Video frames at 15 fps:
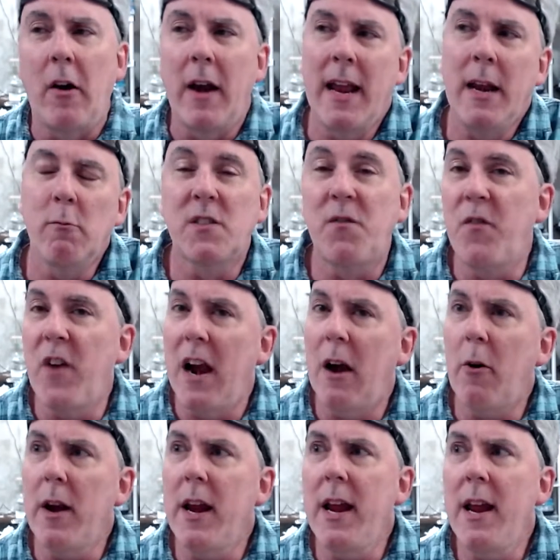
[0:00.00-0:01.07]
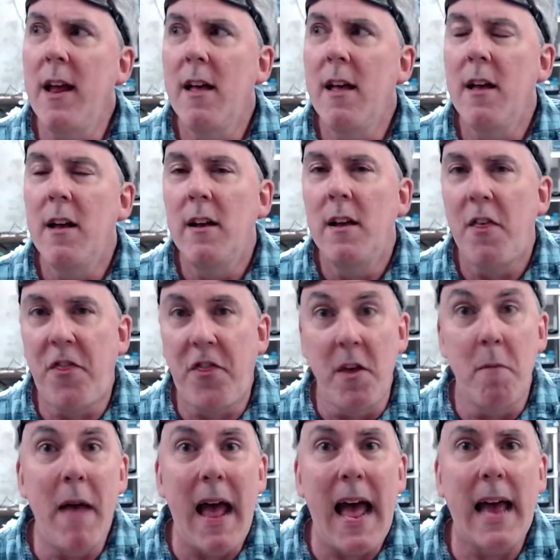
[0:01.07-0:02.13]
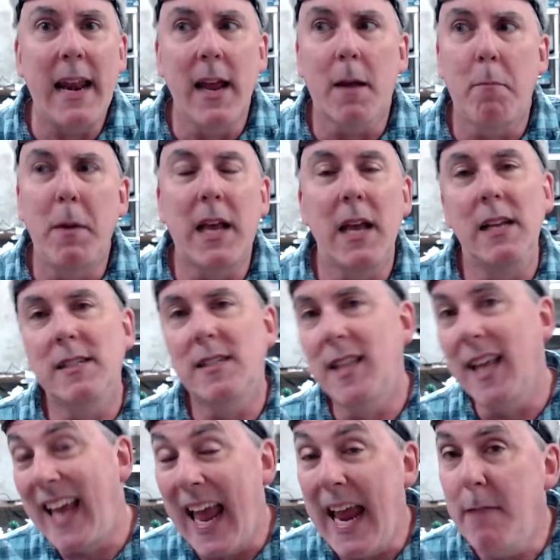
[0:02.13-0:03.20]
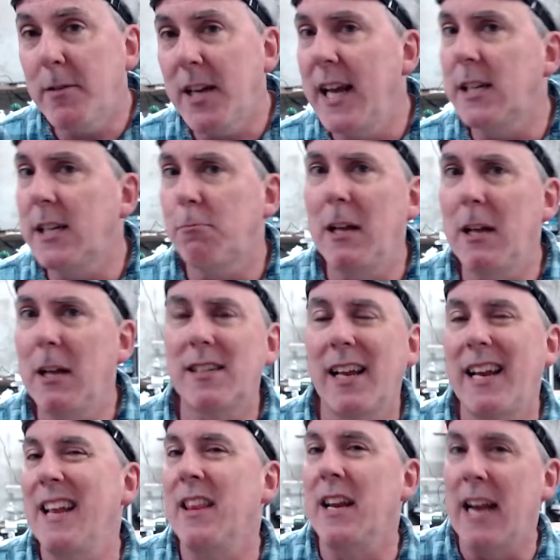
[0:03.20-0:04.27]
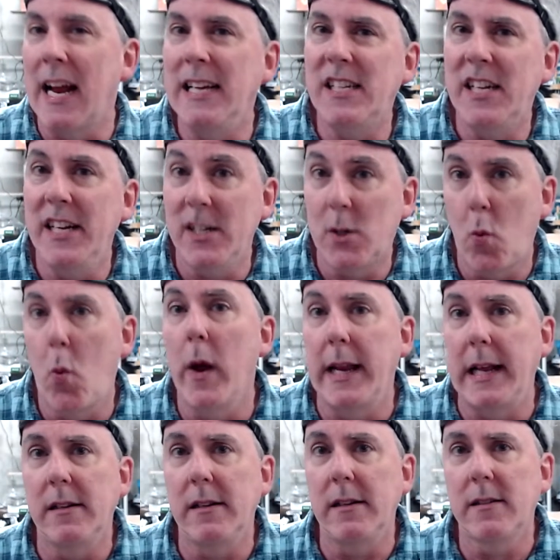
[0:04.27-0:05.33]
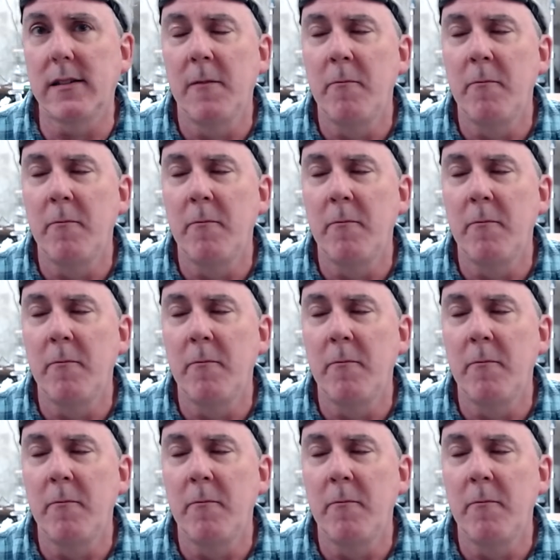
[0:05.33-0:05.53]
And it was very thematic because the game takes place like in the 1920s.